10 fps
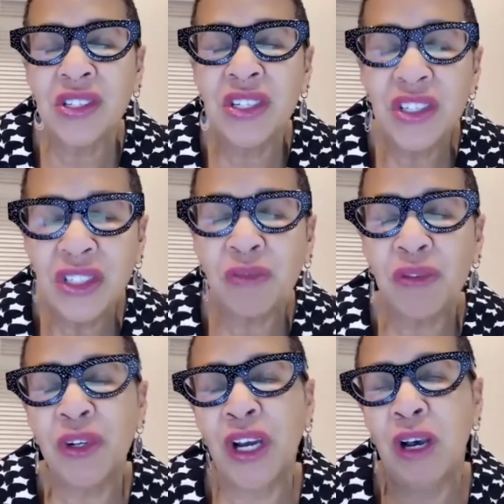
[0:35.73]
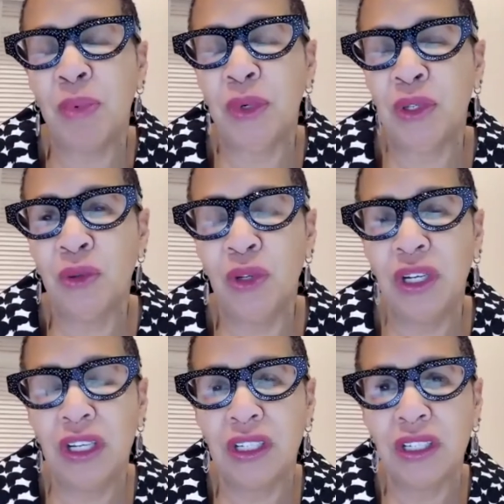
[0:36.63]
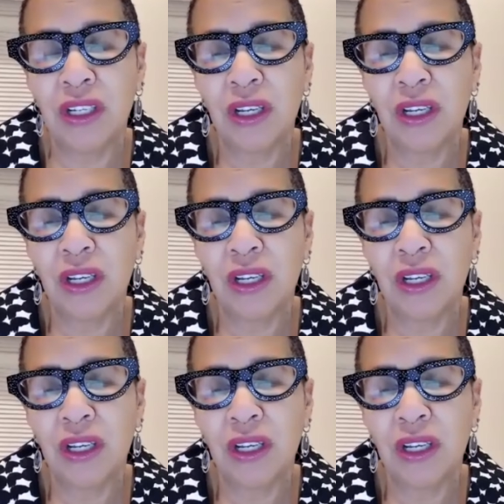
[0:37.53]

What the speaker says: to different opportunities?